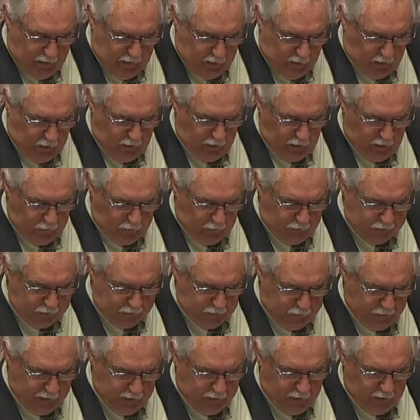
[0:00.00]
Honorable
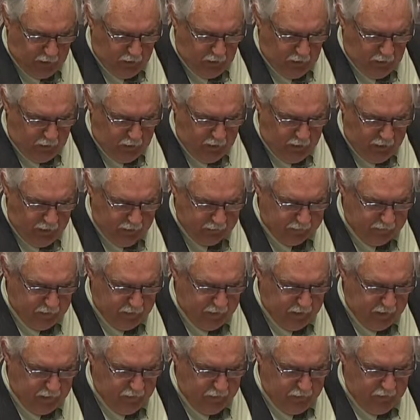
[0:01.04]
Speaker, at the
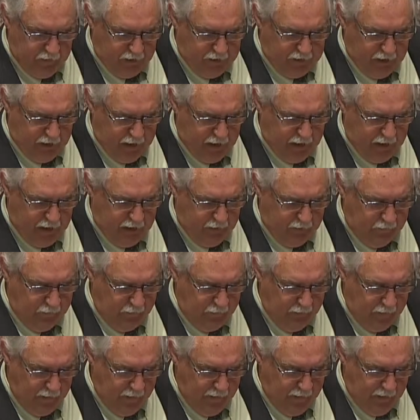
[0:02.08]
end of the day,
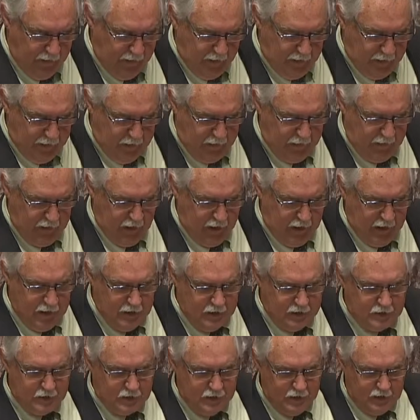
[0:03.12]

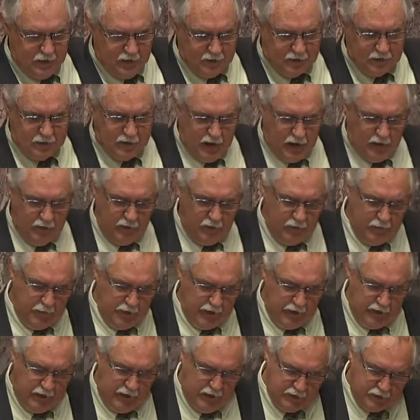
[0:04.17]
this
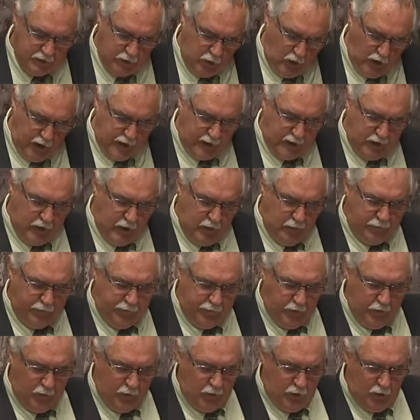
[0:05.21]
government is quite
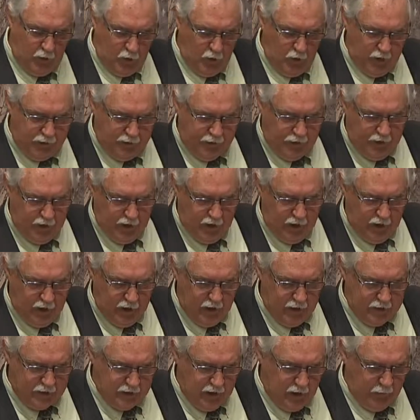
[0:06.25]
comfortable with
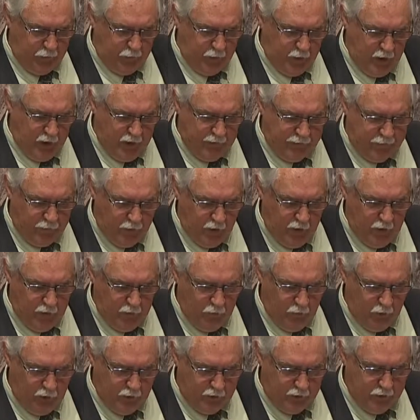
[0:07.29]
the temporary foreign
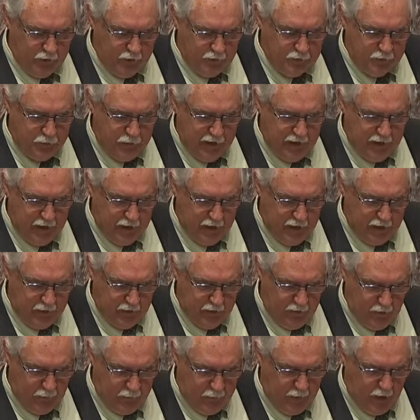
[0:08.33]
workers being under
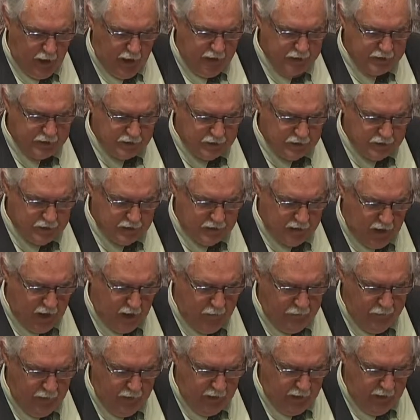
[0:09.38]
the boss's
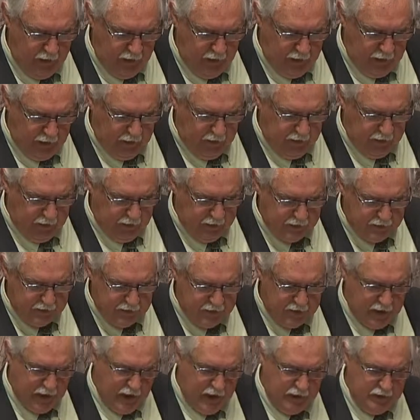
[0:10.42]
thumb, and
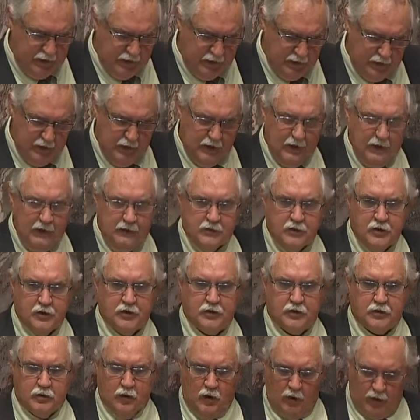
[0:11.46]
instead just
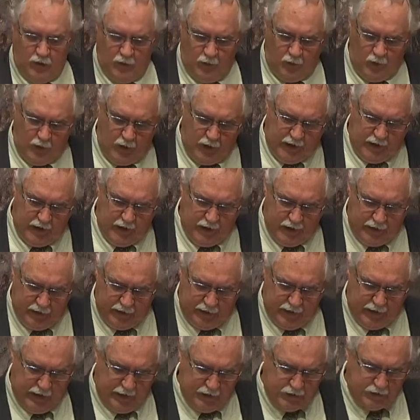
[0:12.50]
throw them away like
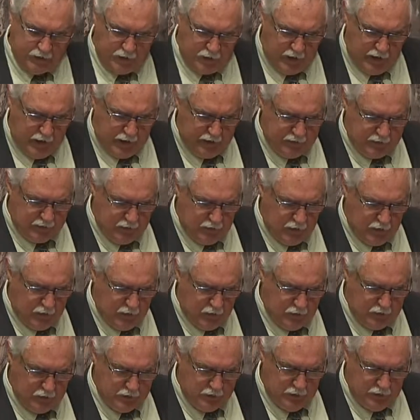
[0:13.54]
yesterday's
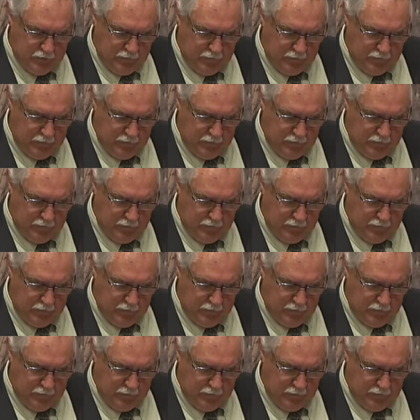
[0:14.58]
news.